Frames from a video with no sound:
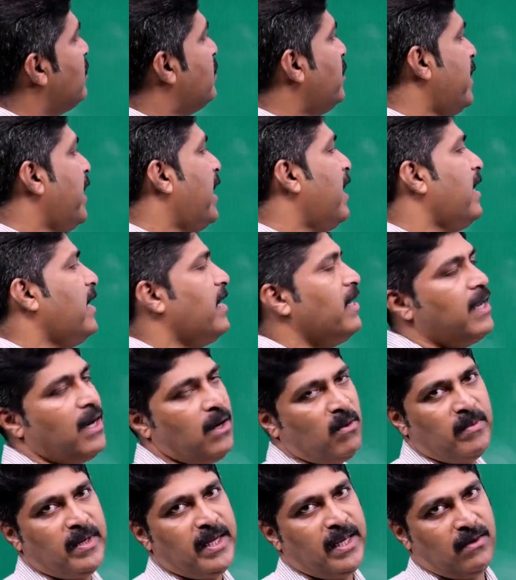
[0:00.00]
Jaya in
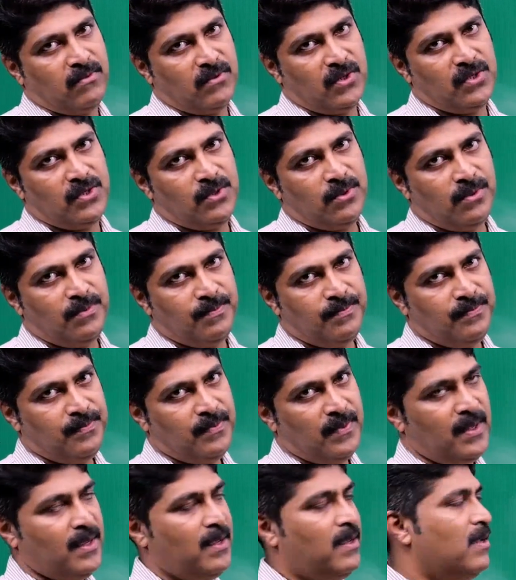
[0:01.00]
how many hours?
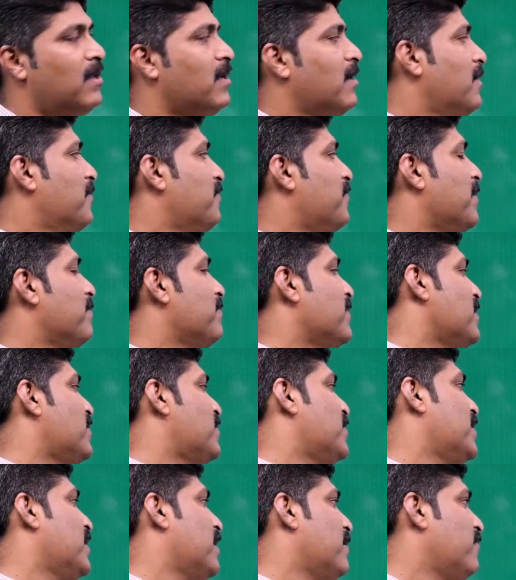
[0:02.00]
From this
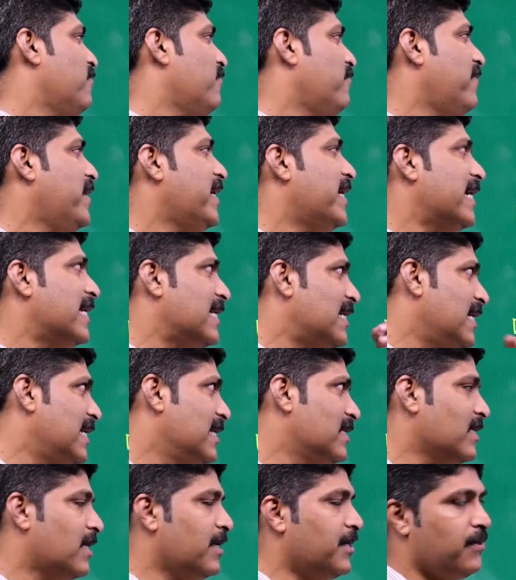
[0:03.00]
step, we can
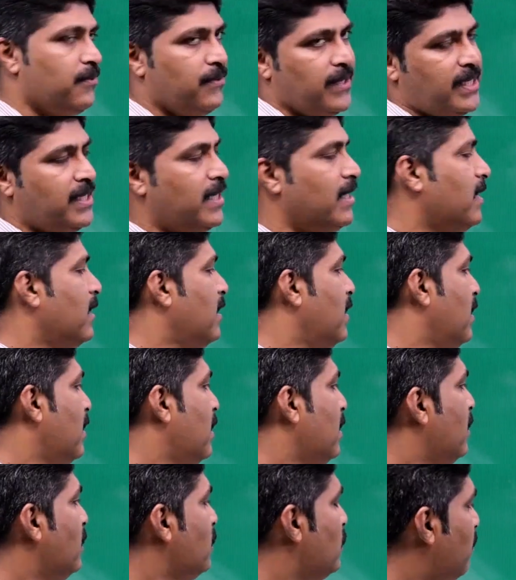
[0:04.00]
easily do it.
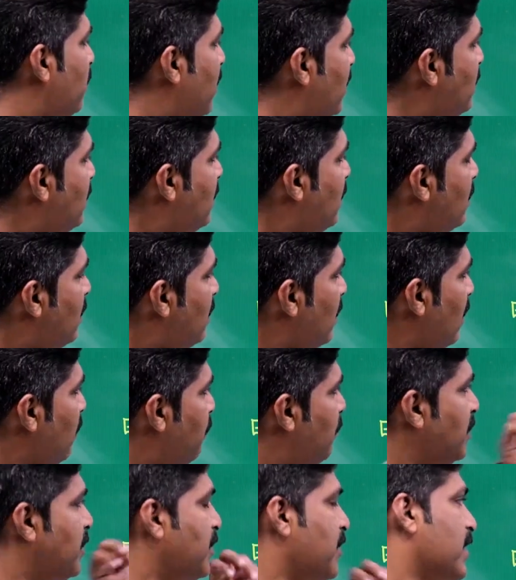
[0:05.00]
So Manjit
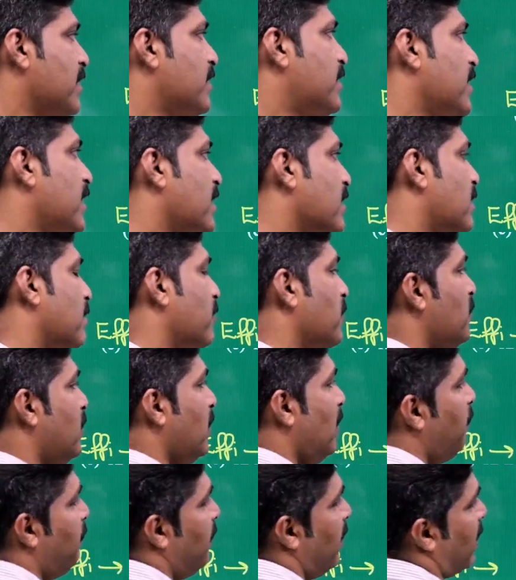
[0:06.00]
efficiency, suppose if you